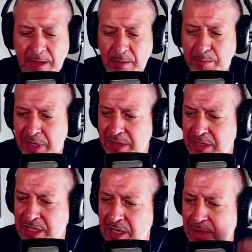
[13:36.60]
But
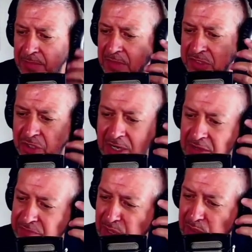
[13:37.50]
the Saudi
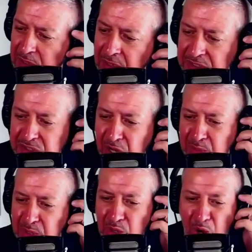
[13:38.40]
event has come
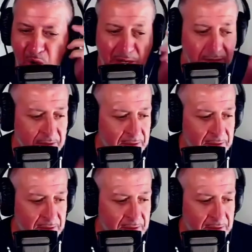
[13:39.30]
and gone,